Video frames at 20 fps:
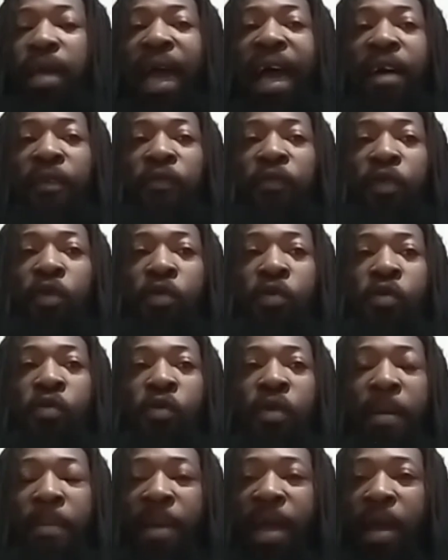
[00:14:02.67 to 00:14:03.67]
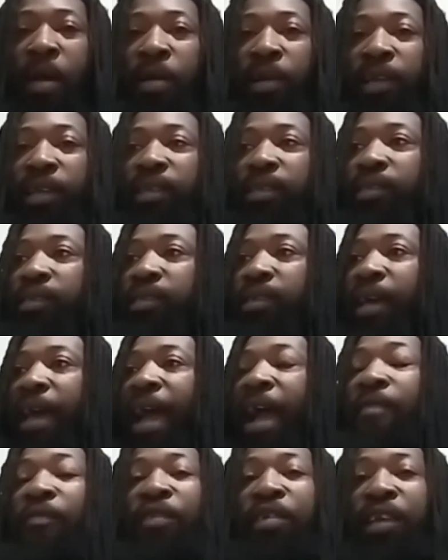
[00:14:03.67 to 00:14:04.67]
Afro Americans,
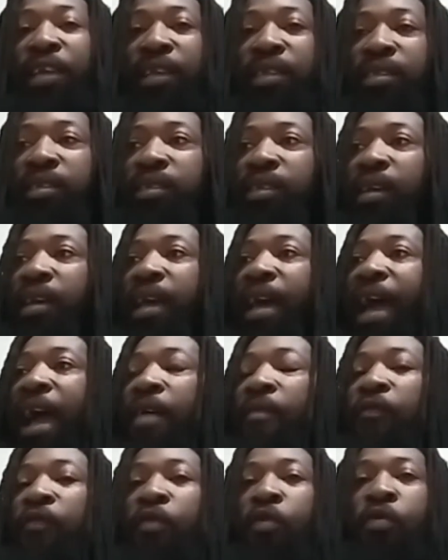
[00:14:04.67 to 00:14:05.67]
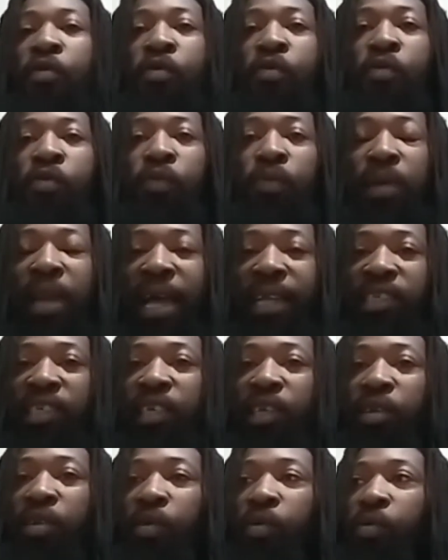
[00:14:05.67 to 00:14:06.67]
Africans, Afro
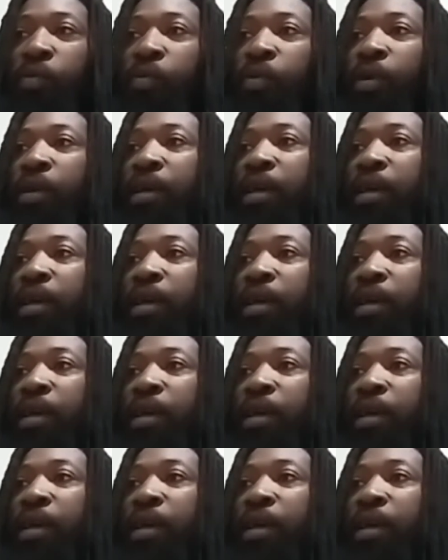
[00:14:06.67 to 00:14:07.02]
Latino,